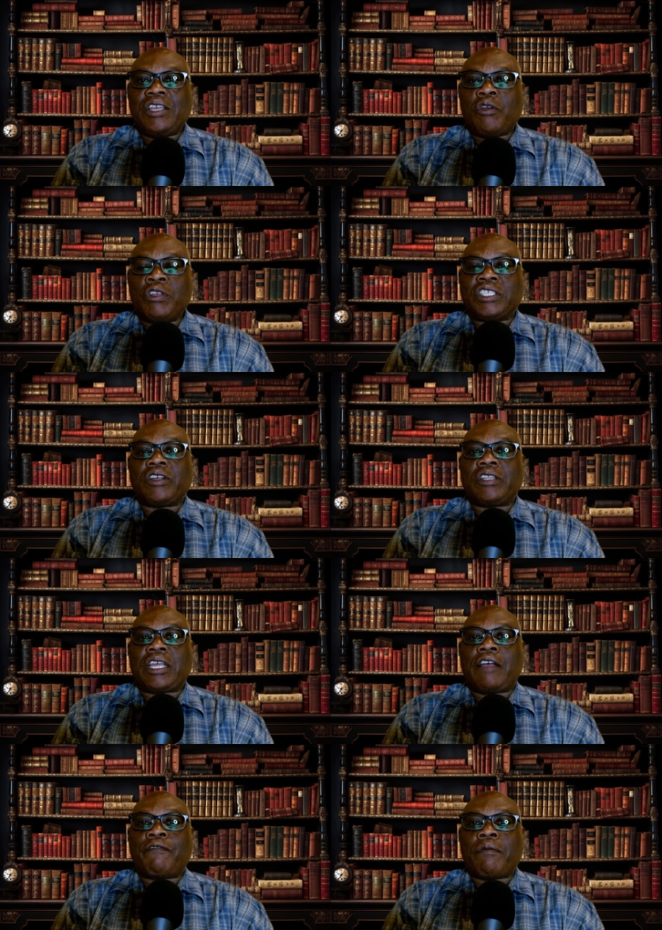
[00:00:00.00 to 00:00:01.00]
result
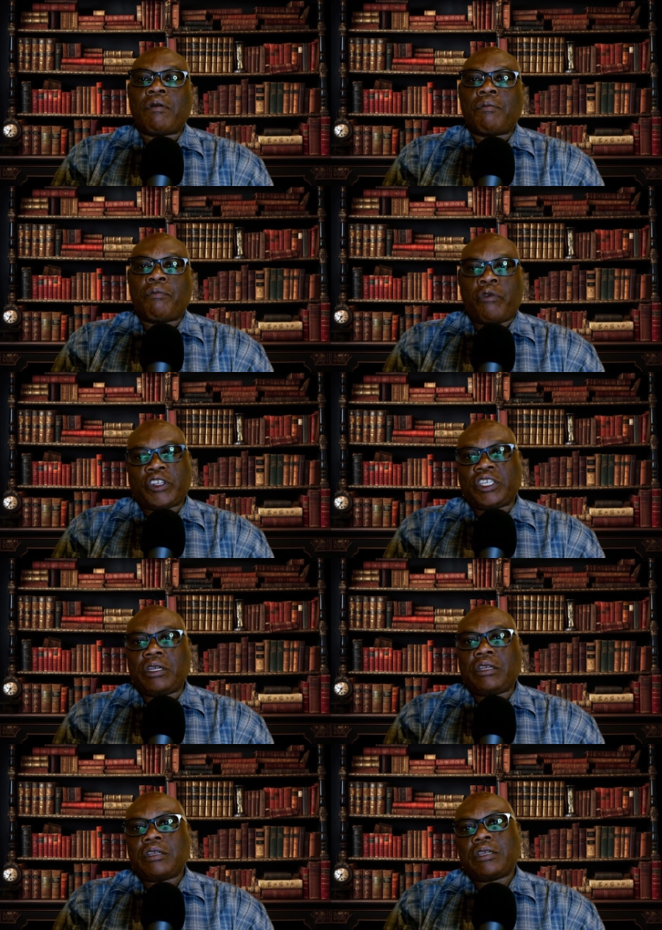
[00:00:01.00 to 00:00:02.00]
of pressure
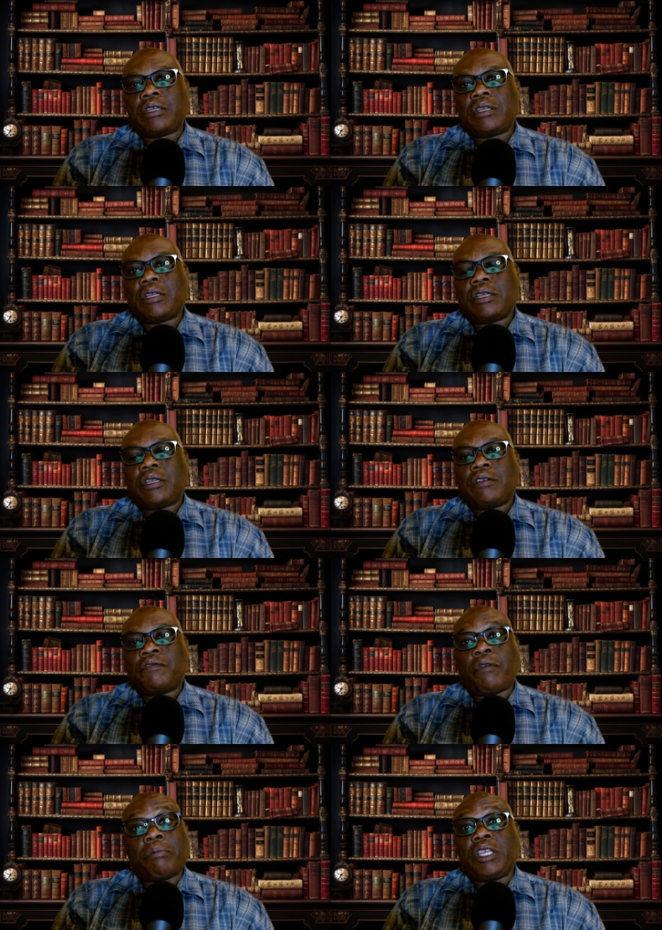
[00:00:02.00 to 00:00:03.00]

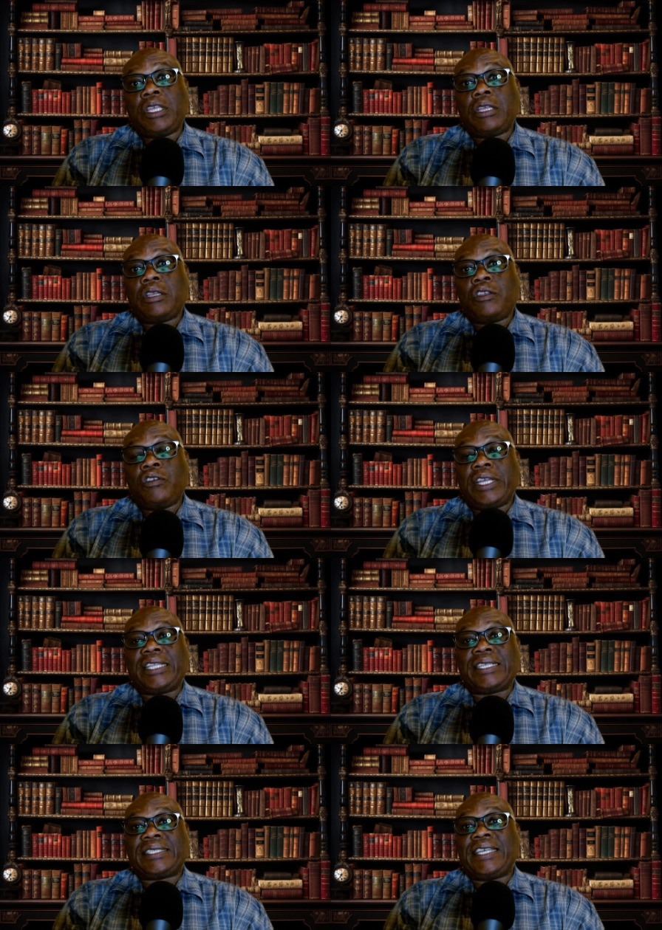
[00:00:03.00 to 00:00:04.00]
from the
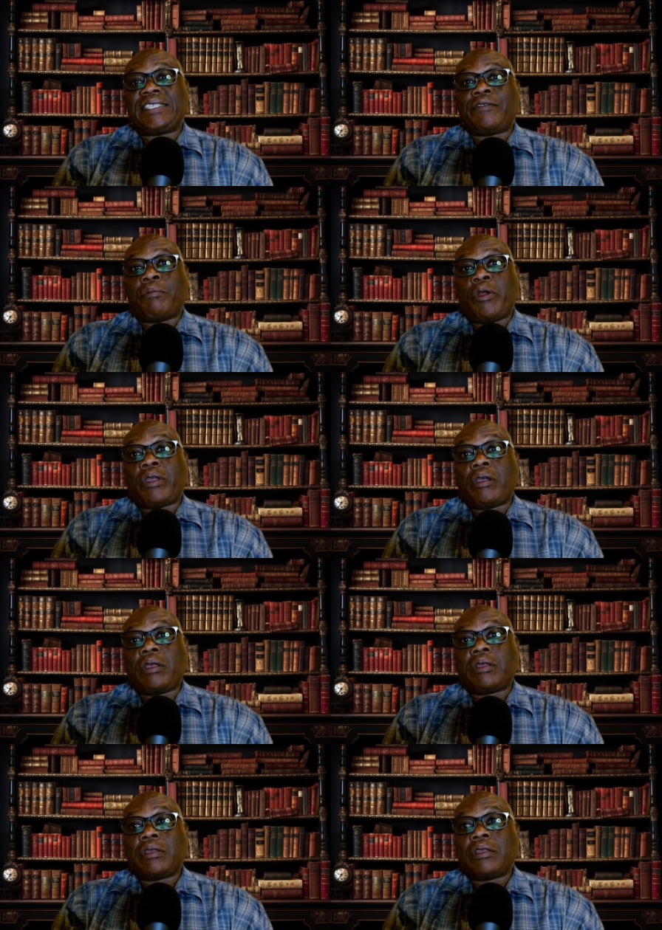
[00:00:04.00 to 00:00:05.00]
United States of America
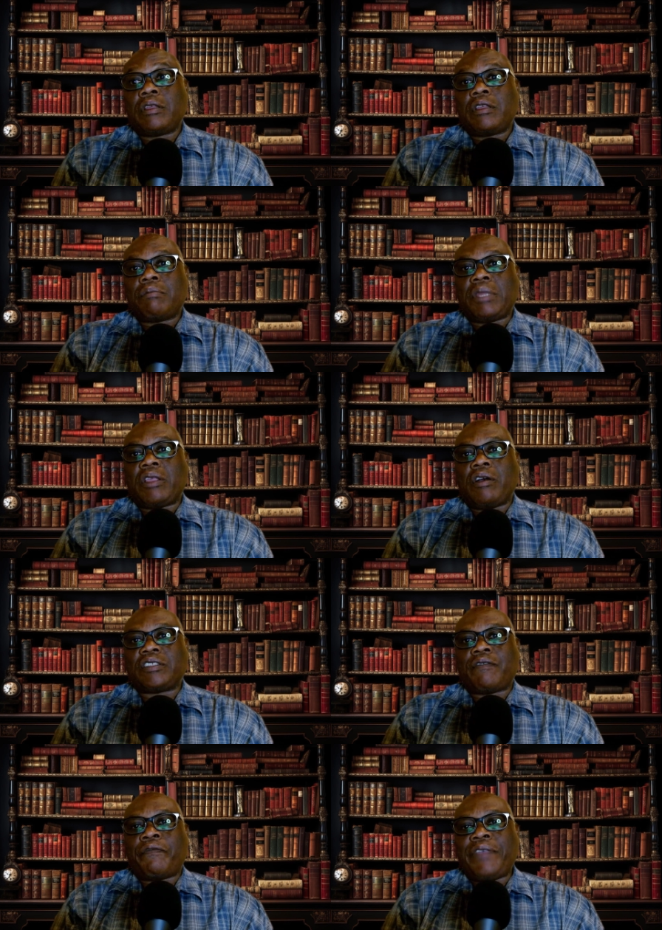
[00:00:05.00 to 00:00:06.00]
because
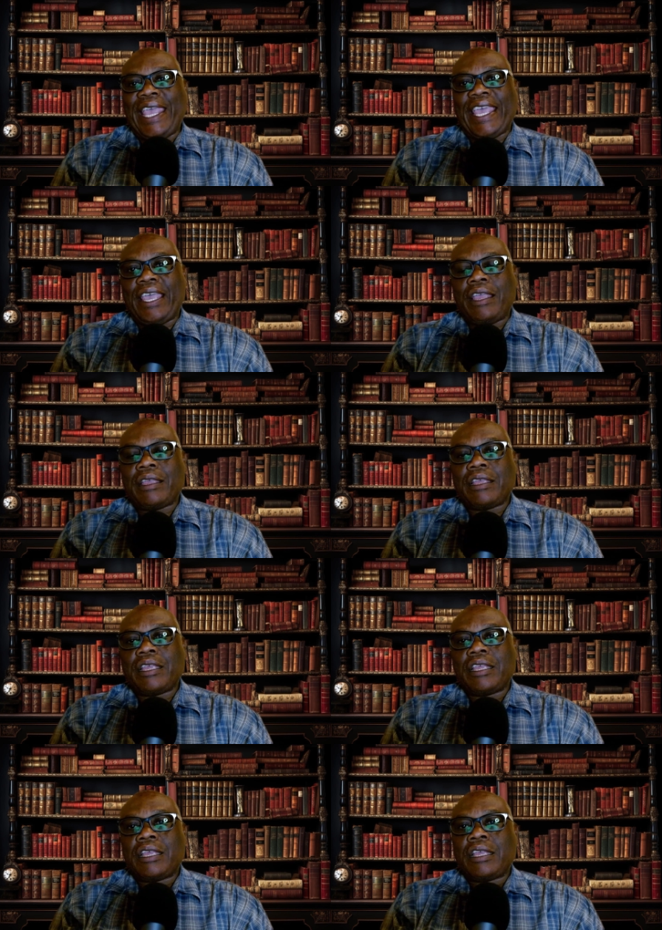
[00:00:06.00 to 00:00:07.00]
of fear
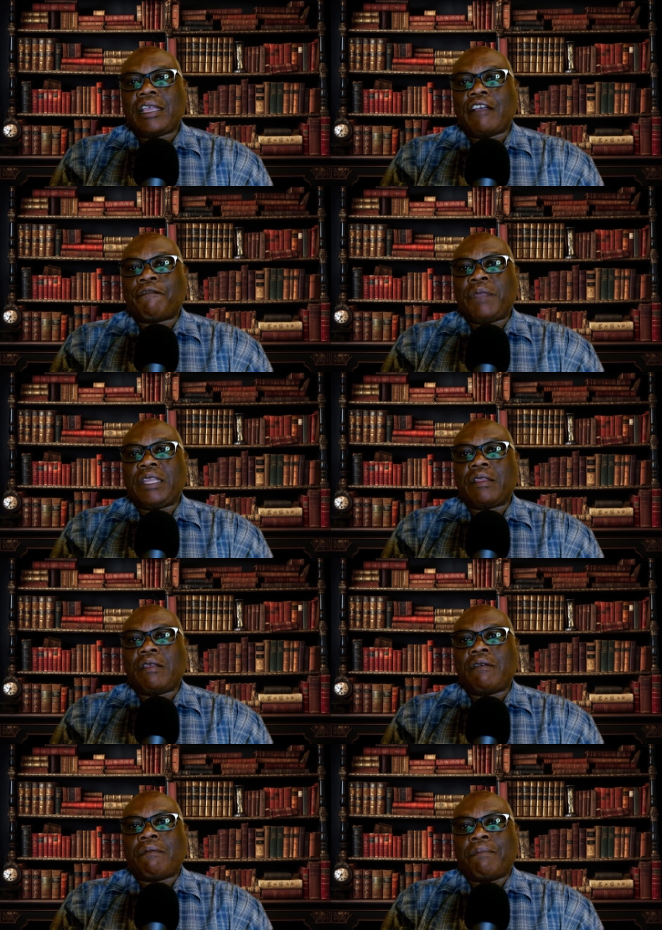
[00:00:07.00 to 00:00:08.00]
of being
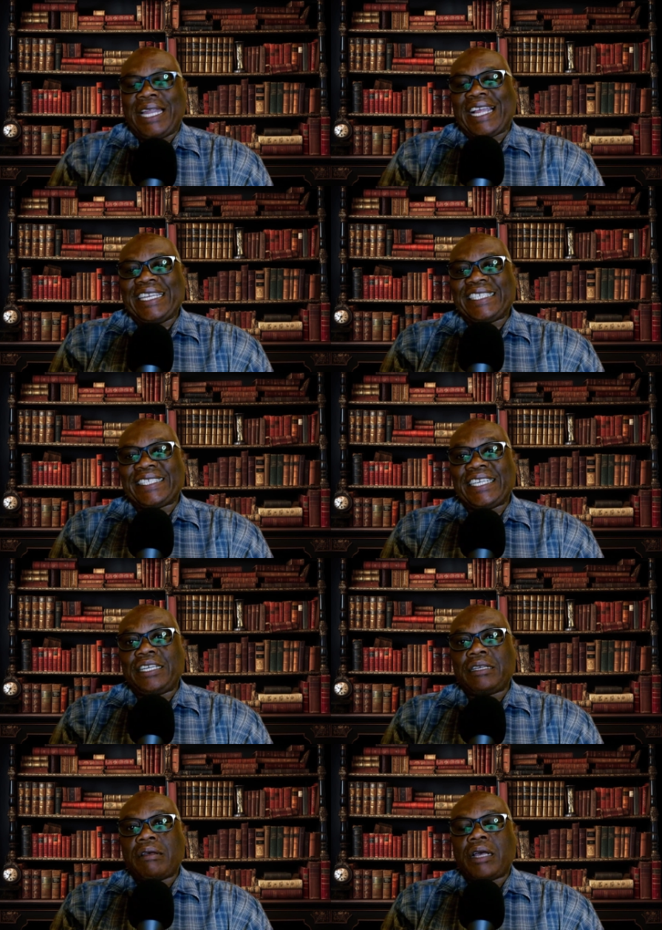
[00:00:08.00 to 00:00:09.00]
blacklisted
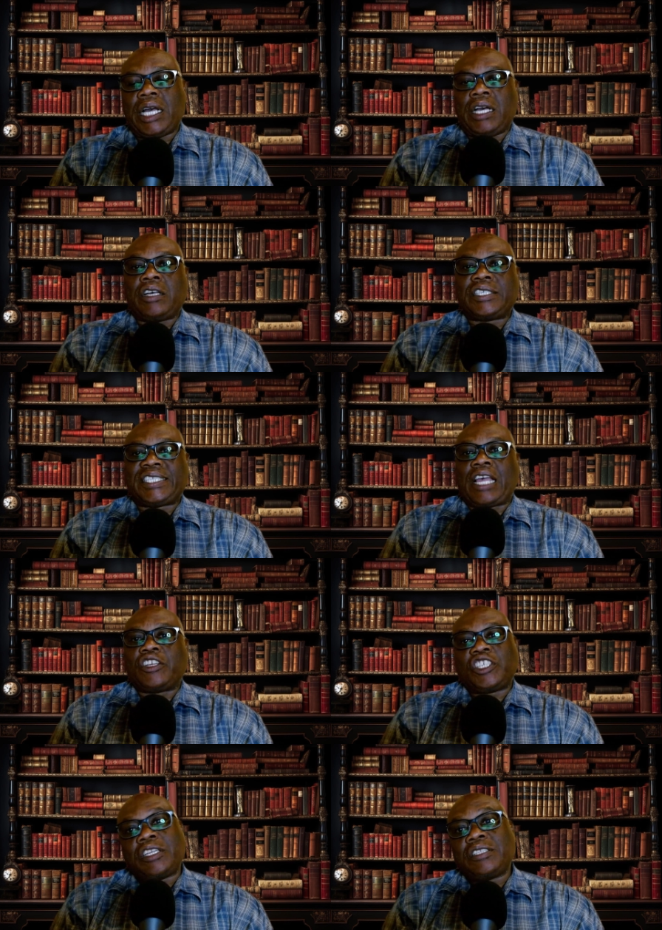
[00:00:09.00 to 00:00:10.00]
or
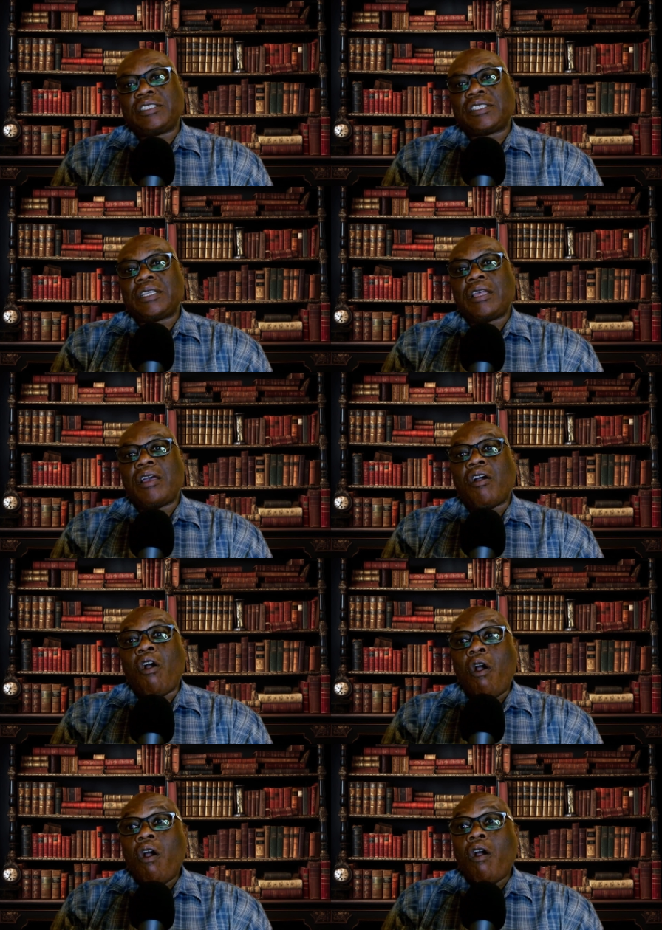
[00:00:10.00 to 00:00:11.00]
sanctioned,
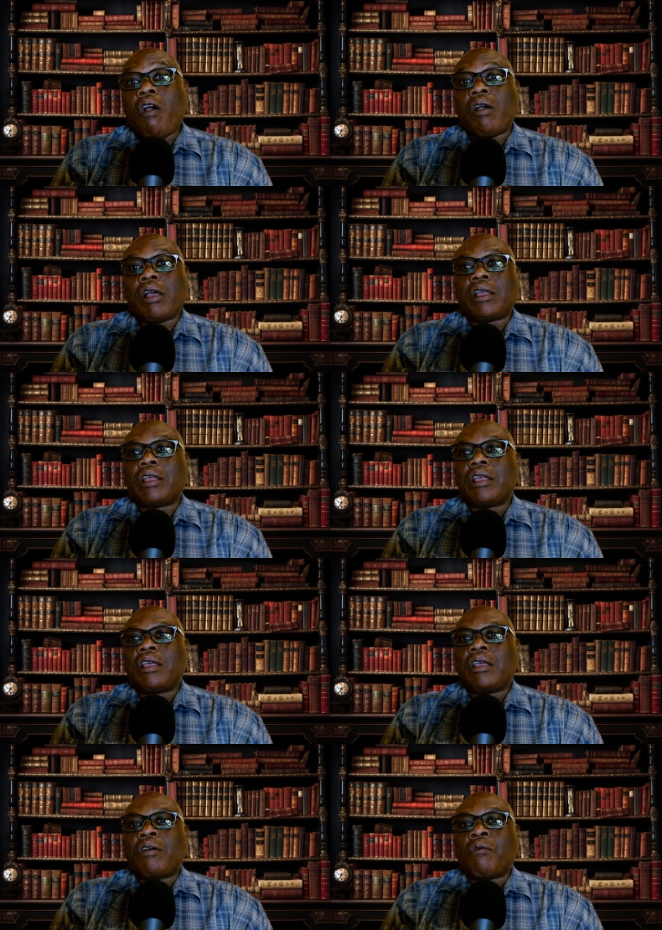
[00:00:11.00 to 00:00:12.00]
or
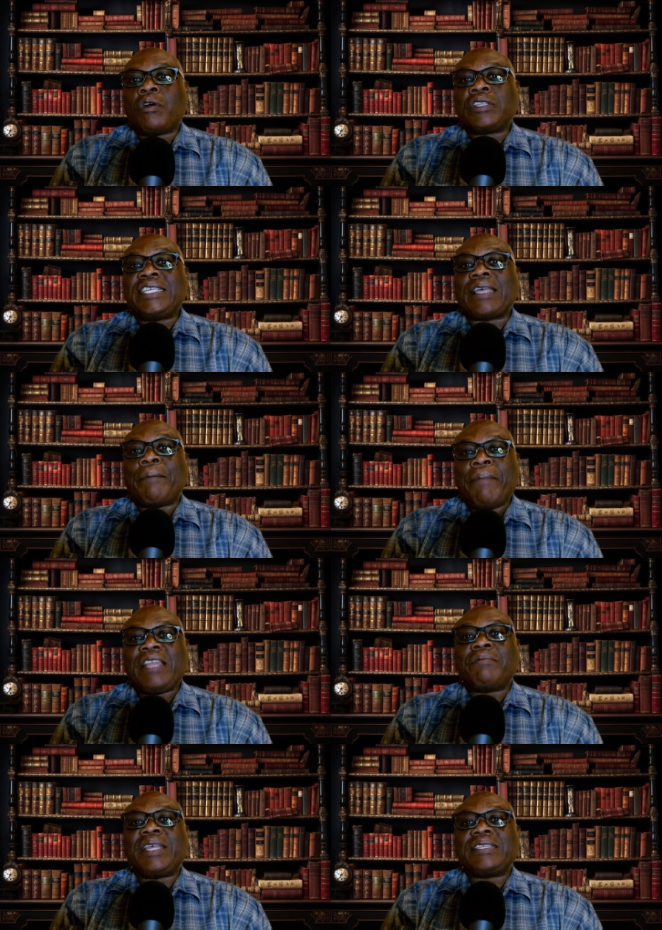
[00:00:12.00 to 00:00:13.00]
were these
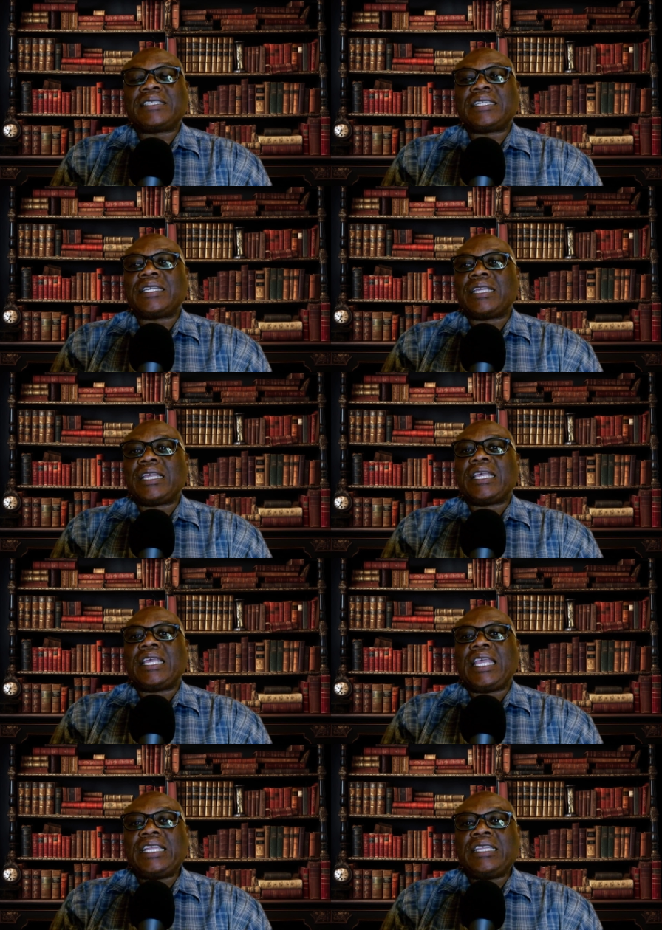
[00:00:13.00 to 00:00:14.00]
amendments
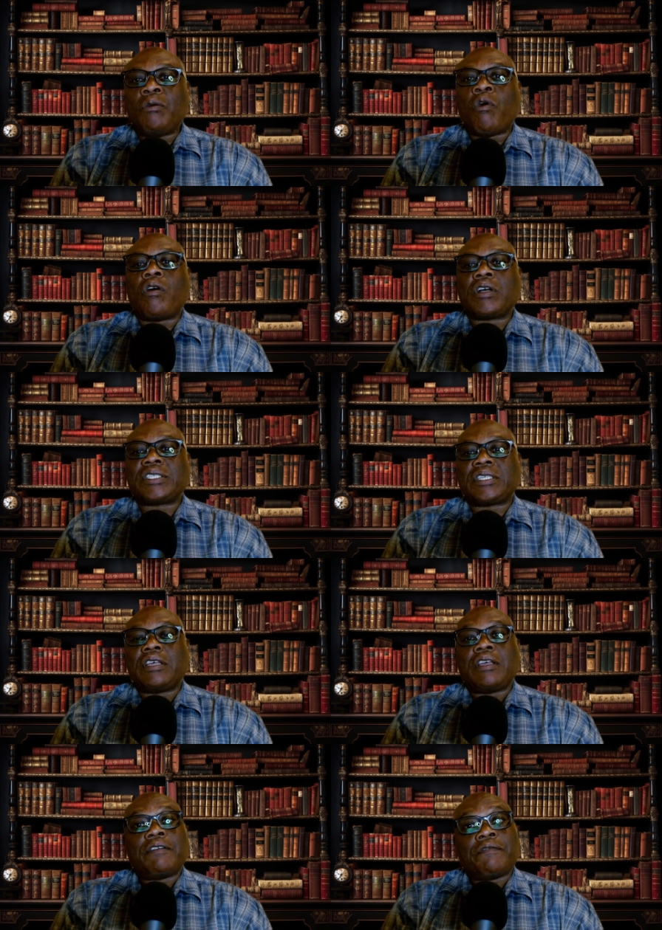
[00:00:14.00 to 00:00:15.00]
in the works
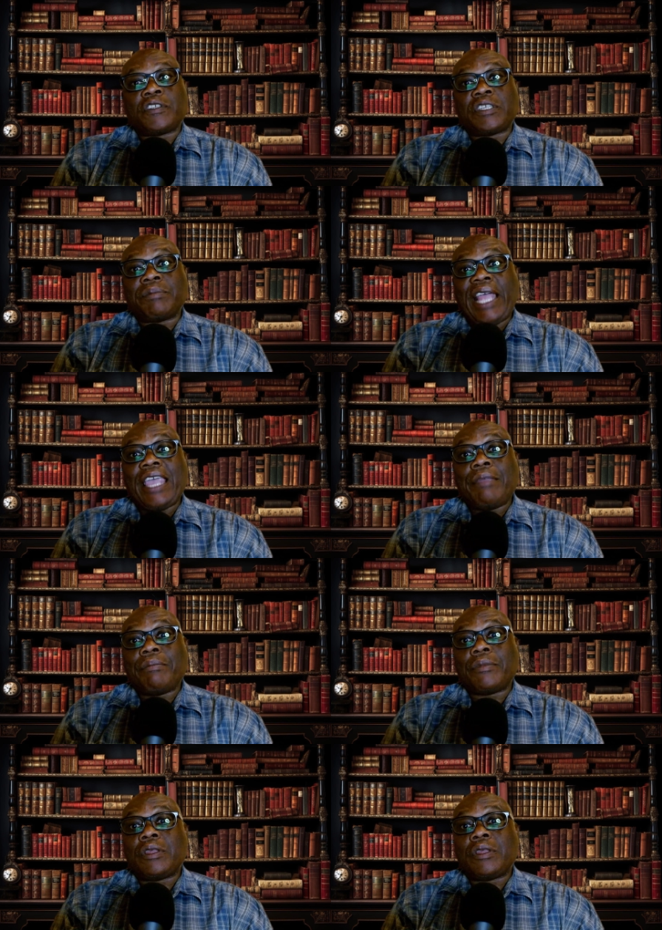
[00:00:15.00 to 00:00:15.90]
for some time?